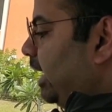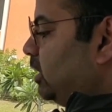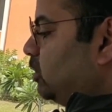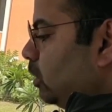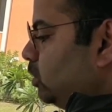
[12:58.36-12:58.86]

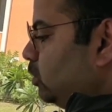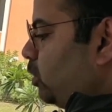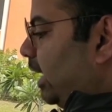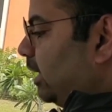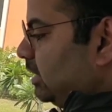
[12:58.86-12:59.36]
gauges also.
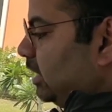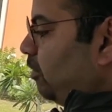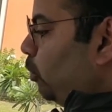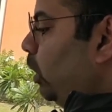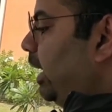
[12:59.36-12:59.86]
So I can see
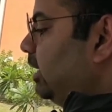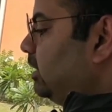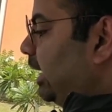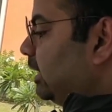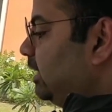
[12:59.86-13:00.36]
the fuel
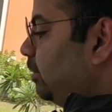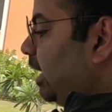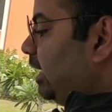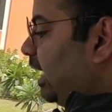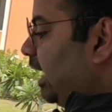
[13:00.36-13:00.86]
gauge, I can see
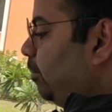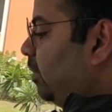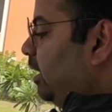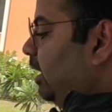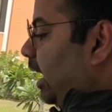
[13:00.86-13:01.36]
my time,